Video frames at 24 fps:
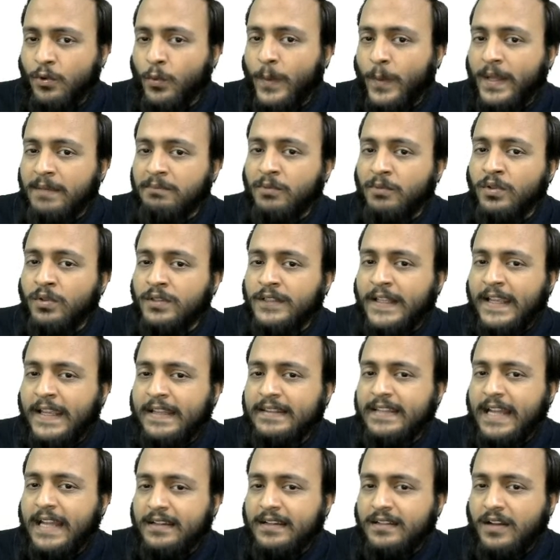one more thing,
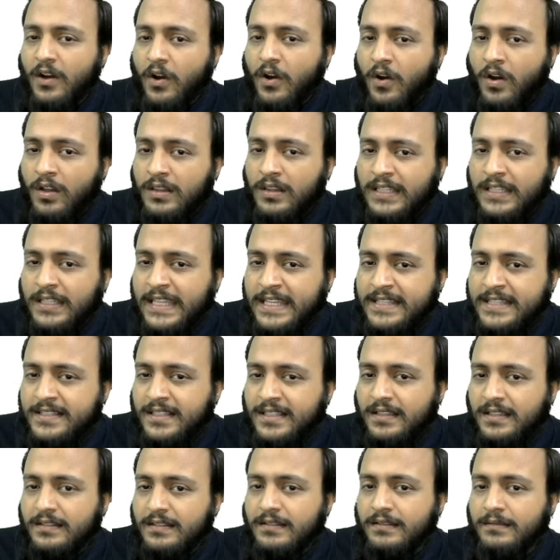that all
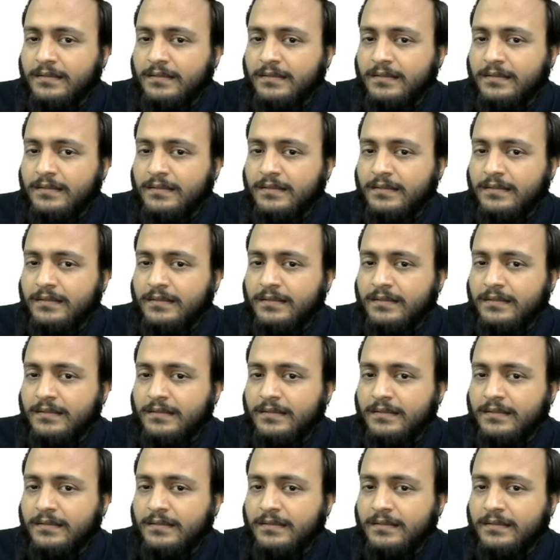these